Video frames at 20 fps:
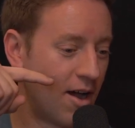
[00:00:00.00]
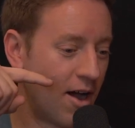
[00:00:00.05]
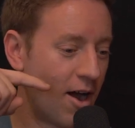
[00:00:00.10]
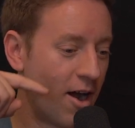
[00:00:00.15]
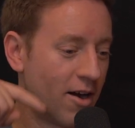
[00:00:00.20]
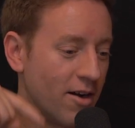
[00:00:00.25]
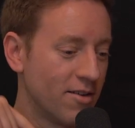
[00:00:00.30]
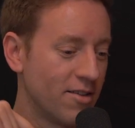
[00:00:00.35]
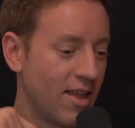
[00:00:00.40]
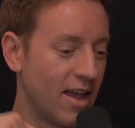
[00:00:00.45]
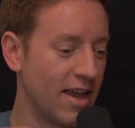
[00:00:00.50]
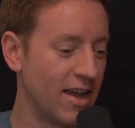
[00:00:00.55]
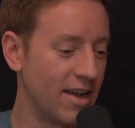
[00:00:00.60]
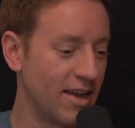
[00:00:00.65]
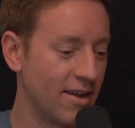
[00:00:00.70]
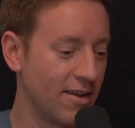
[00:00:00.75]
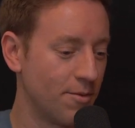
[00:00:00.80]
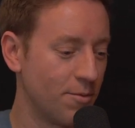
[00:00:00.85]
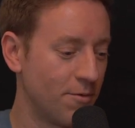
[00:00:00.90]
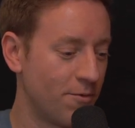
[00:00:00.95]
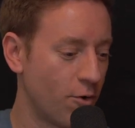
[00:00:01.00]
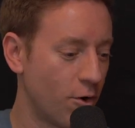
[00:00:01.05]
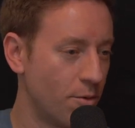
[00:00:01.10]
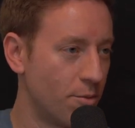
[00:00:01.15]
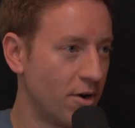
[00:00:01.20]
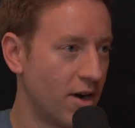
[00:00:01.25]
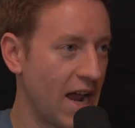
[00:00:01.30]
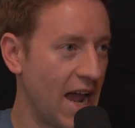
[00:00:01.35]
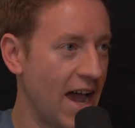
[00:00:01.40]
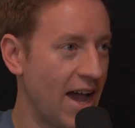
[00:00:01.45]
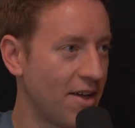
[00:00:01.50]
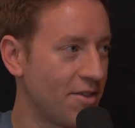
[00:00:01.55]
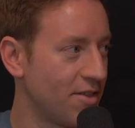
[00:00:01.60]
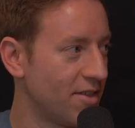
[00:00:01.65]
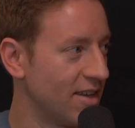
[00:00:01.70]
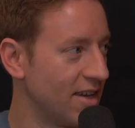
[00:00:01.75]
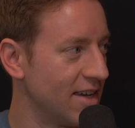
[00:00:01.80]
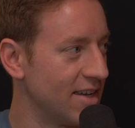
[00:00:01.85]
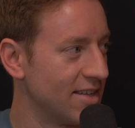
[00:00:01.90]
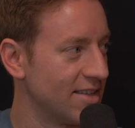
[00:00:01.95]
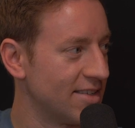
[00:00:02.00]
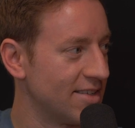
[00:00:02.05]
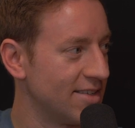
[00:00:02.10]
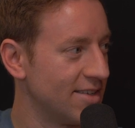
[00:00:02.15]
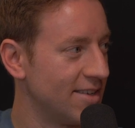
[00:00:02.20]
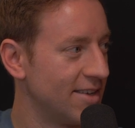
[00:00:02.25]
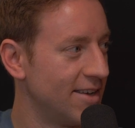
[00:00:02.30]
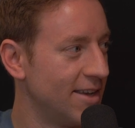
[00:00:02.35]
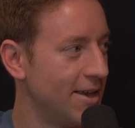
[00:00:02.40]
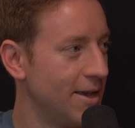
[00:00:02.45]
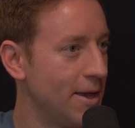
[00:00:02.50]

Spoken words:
are like former athletes